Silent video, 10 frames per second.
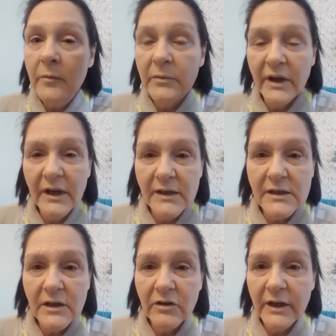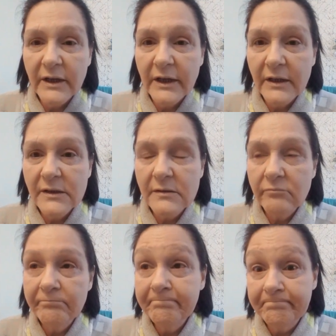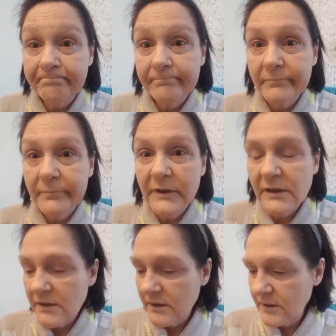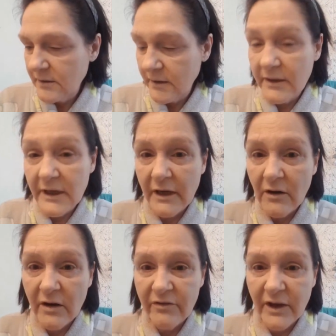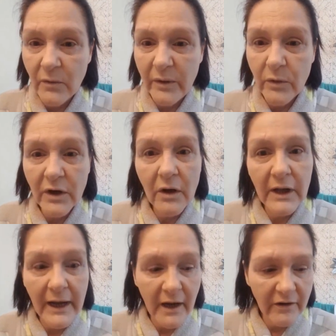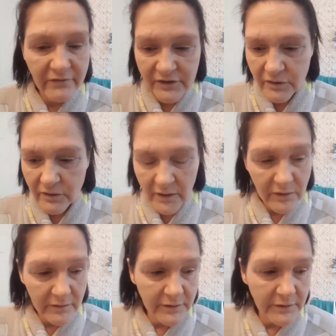my kids and grandkids, because it's a day off that we would all have. So